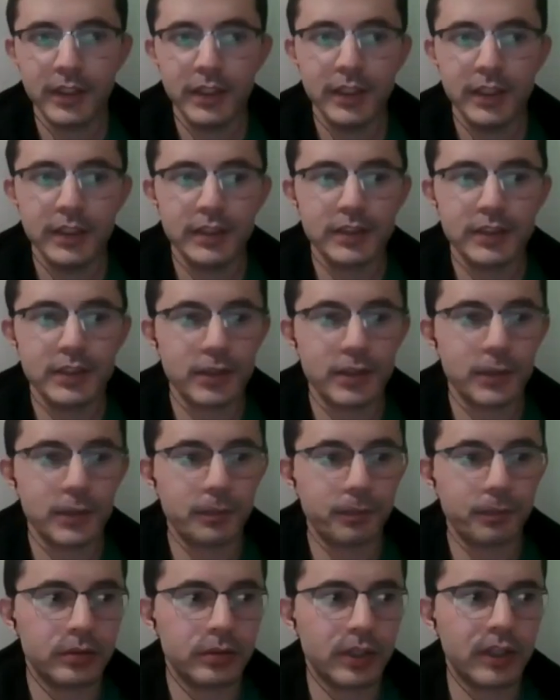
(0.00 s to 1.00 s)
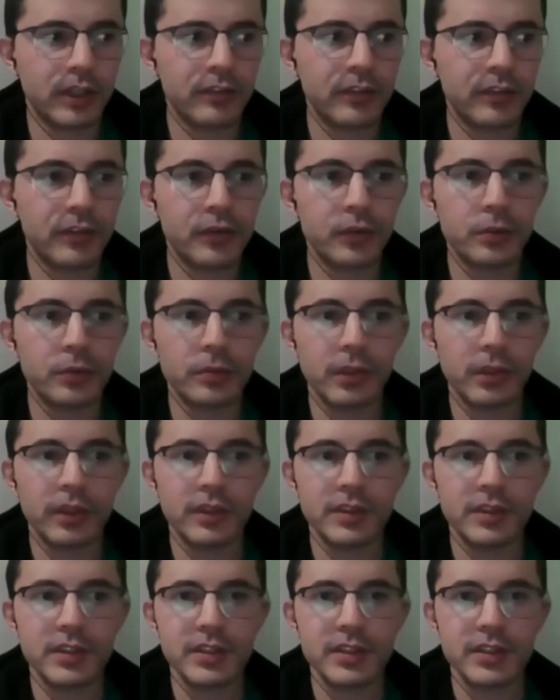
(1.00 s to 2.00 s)
So after 2
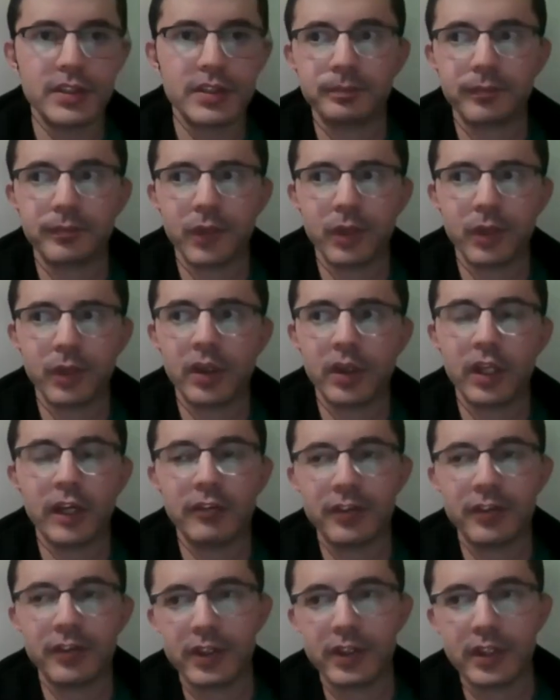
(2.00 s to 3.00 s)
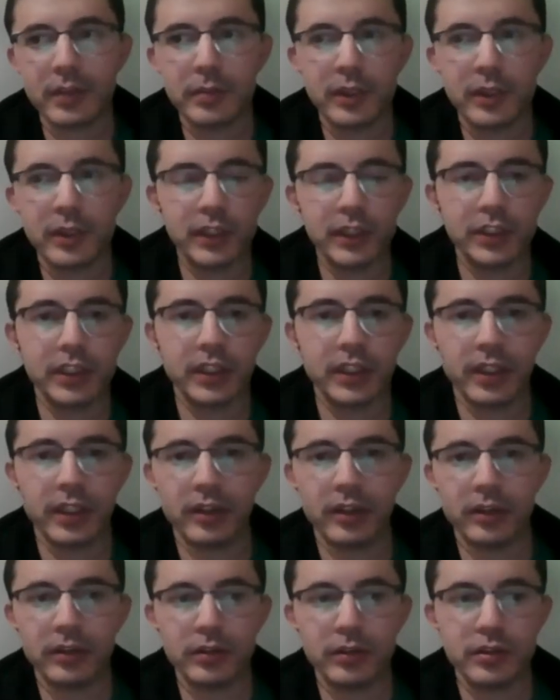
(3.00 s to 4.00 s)
months, well, after the liberation
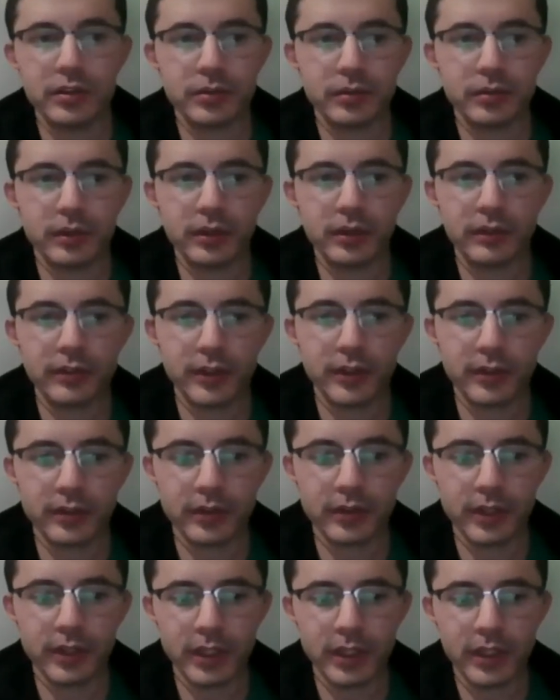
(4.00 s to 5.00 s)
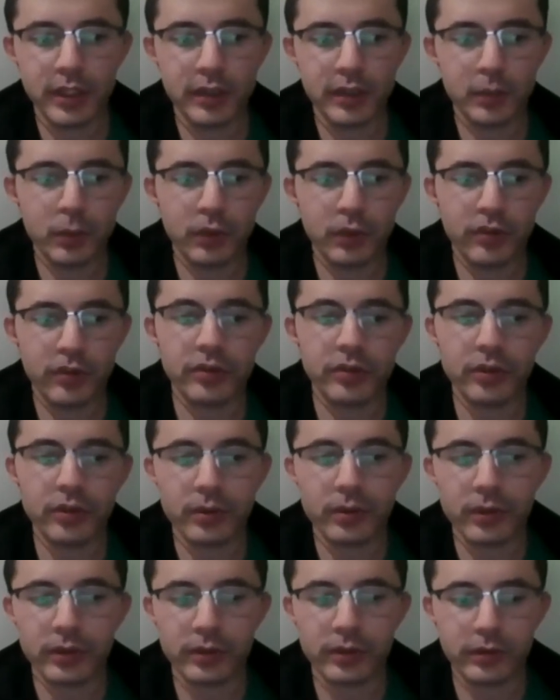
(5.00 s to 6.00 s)
and also after the
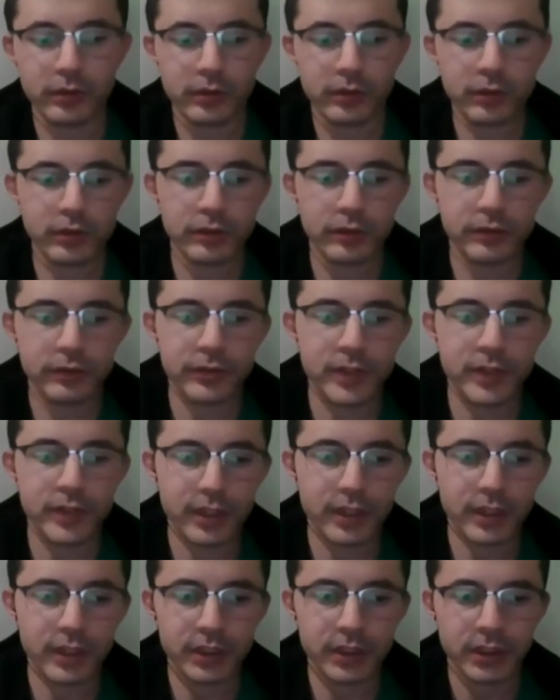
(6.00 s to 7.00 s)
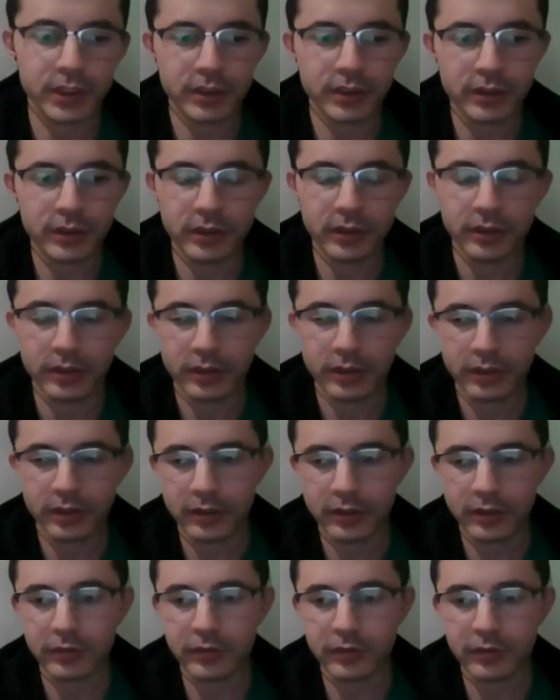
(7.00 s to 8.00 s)
withdrawal of the Russian
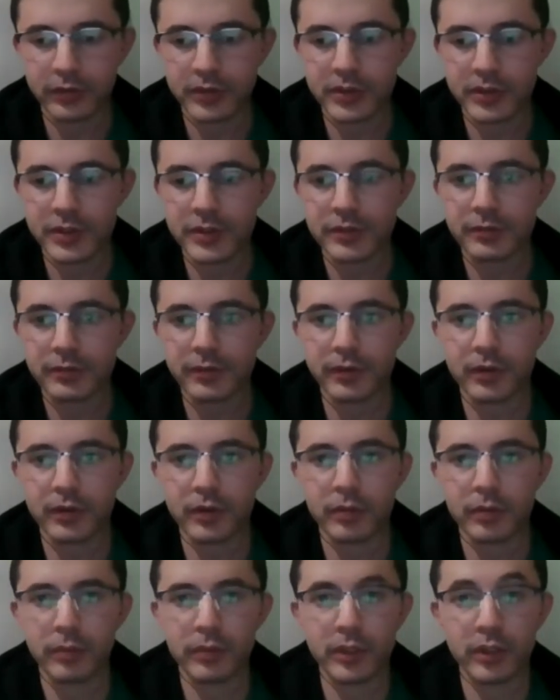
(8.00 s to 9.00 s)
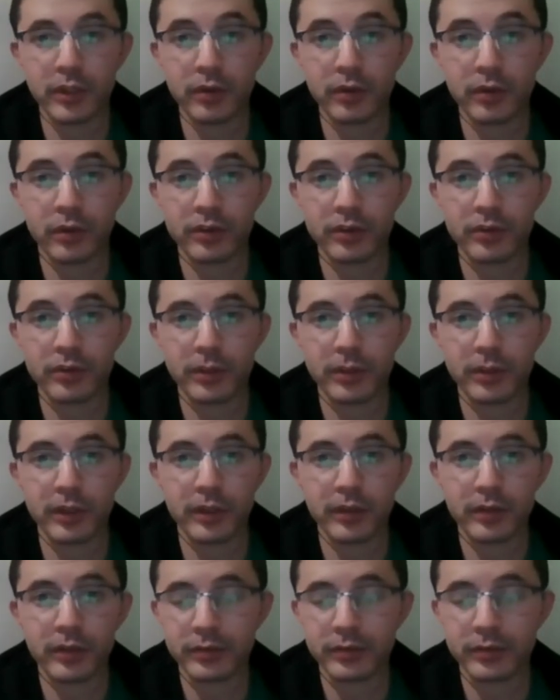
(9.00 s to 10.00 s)
forces from the north
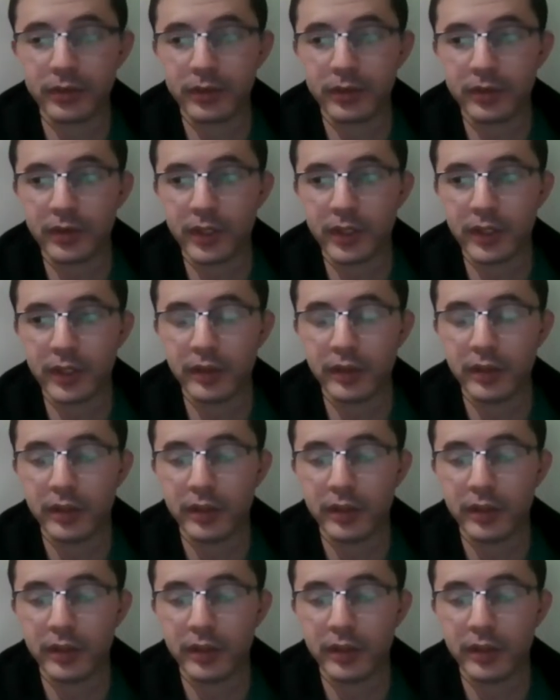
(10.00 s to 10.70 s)
part of Ukraine,